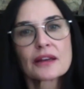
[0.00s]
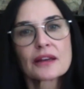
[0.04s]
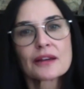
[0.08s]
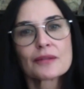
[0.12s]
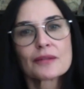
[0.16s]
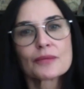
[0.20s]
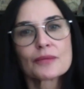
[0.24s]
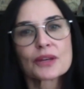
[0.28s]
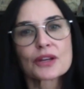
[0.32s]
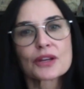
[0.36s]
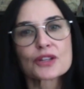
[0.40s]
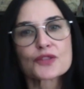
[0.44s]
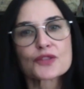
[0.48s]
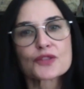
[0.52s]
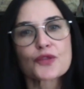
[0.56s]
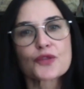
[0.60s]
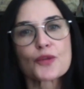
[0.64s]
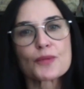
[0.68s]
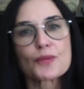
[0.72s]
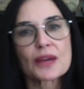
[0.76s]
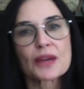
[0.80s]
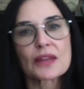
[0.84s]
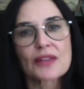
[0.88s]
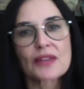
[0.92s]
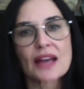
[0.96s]
Because for
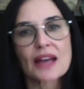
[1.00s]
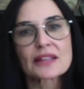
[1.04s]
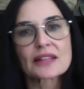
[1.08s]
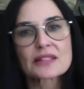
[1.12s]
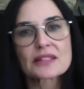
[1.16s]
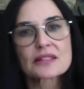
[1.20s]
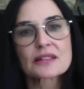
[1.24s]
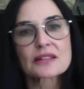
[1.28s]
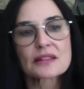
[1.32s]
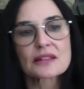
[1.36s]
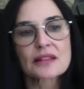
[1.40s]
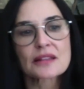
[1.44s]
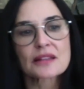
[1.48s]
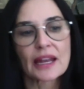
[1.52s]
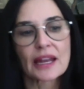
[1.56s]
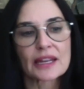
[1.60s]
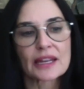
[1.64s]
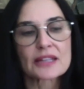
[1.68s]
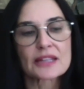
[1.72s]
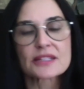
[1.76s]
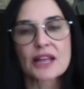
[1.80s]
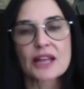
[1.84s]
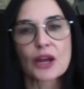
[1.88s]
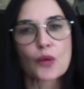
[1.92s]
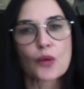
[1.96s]
me, that is
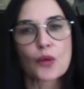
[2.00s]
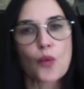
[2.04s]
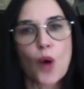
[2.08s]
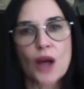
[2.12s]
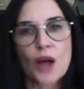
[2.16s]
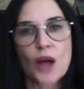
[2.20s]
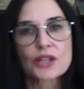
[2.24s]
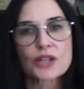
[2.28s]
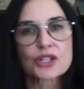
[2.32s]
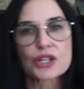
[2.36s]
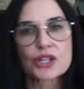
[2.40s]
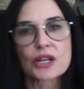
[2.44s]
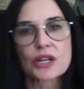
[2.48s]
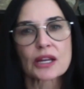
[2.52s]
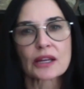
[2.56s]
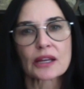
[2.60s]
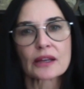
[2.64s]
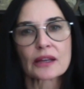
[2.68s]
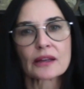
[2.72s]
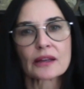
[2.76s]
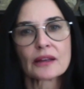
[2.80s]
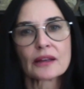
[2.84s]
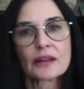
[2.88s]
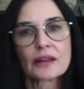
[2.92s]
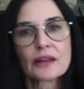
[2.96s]
like watching
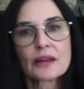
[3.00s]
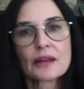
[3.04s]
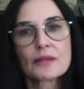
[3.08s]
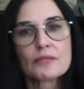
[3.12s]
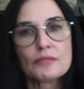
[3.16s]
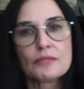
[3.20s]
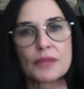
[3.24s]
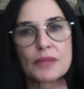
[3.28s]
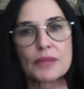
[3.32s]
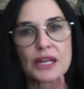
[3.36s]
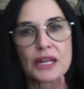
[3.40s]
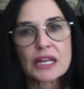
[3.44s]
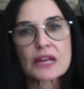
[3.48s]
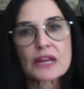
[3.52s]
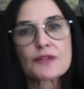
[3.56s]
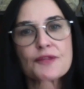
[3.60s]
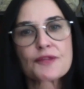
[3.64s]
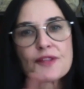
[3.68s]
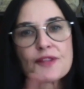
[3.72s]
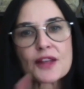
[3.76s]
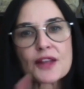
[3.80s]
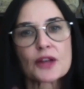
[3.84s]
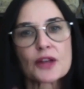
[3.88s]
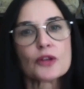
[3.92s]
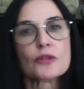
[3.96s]
mini
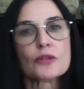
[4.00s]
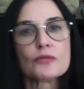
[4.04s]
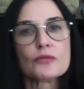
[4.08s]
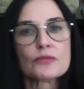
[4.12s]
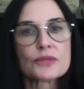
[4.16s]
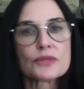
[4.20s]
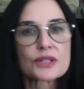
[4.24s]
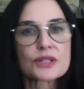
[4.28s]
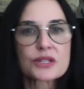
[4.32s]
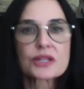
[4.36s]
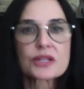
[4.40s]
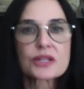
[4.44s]
films.